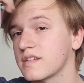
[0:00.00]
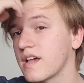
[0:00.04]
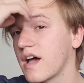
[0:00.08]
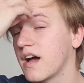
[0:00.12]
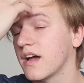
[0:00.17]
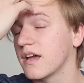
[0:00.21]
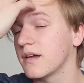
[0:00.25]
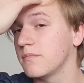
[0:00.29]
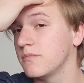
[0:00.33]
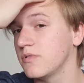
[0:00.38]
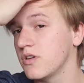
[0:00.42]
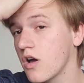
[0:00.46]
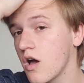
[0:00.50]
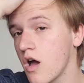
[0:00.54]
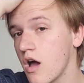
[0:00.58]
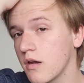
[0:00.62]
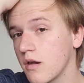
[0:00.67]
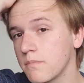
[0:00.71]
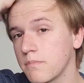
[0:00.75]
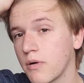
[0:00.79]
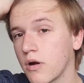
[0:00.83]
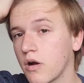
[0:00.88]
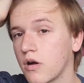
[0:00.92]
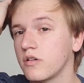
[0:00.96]
I am
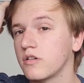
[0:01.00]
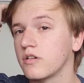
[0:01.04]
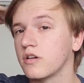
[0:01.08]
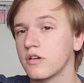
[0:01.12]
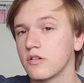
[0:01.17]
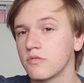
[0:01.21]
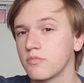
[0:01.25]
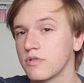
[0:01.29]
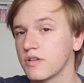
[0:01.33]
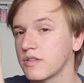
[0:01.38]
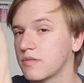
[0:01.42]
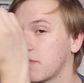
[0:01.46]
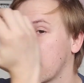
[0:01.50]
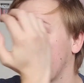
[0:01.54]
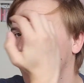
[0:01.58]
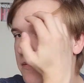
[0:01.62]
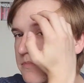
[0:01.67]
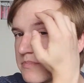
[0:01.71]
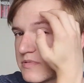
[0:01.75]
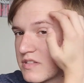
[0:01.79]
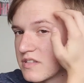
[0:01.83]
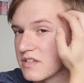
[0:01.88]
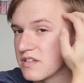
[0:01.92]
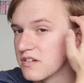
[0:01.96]
not partnered with
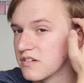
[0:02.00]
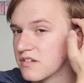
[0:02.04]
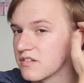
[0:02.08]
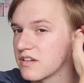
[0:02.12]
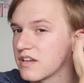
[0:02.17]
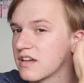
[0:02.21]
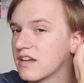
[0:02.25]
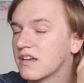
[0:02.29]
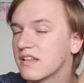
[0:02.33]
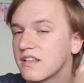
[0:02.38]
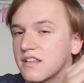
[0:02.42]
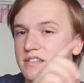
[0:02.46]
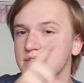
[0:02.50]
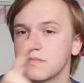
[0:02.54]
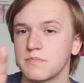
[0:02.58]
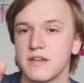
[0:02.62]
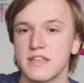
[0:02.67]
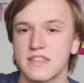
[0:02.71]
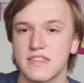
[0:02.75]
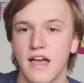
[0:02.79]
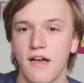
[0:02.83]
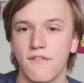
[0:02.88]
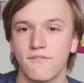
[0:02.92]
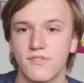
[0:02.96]
Pepsi, okay? Let's
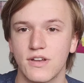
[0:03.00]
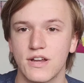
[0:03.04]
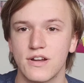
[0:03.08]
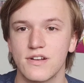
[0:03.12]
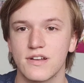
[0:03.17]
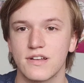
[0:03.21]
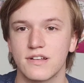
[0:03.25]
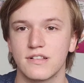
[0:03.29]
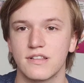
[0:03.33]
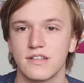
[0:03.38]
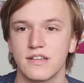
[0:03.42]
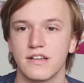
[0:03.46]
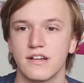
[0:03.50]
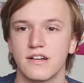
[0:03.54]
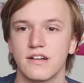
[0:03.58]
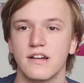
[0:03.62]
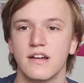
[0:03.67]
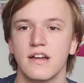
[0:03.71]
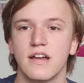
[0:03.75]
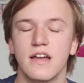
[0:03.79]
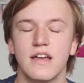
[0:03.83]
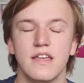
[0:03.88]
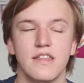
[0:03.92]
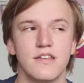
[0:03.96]
make that very clear.